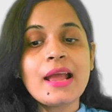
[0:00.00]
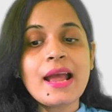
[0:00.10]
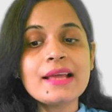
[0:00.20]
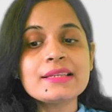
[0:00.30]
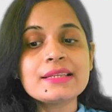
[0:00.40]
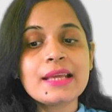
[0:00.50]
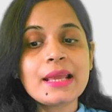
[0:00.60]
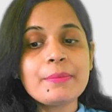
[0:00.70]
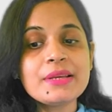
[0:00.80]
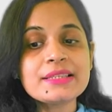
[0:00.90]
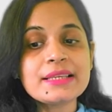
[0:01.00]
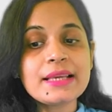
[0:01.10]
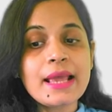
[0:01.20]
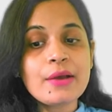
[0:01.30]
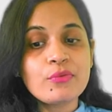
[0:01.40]
and
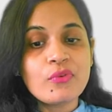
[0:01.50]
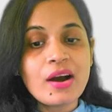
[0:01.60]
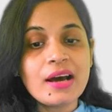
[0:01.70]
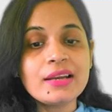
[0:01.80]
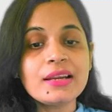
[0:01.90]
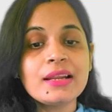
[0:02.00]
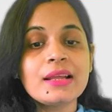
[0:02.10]
ABCA1